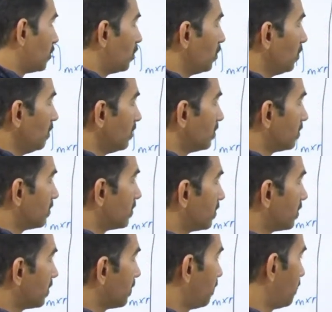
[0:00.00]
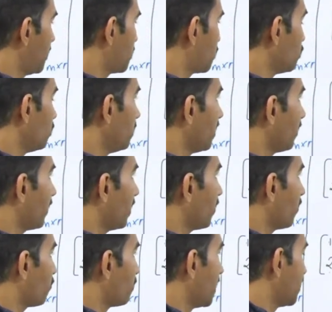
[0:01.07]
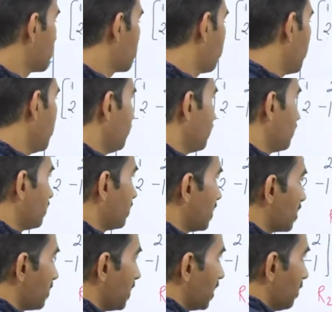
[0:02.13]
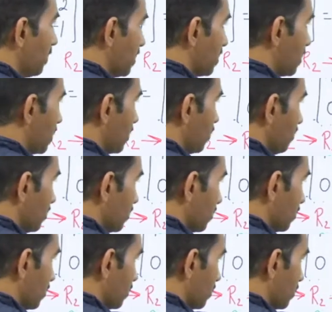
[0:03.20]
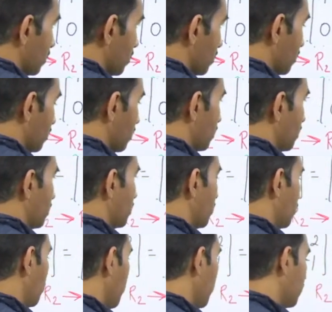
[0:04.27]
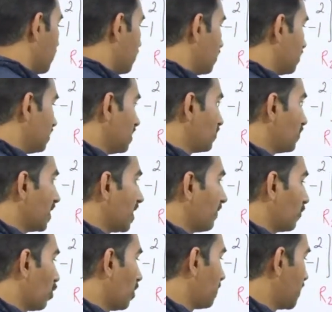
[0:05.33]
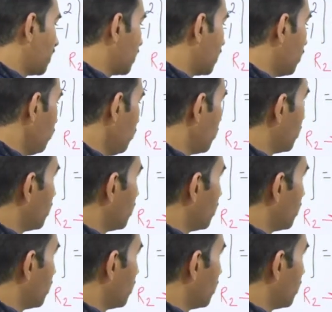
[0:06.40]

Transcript: 2 plus 2 by 5 of minus 5, that is becoming 0. Okay, this we have to operate now.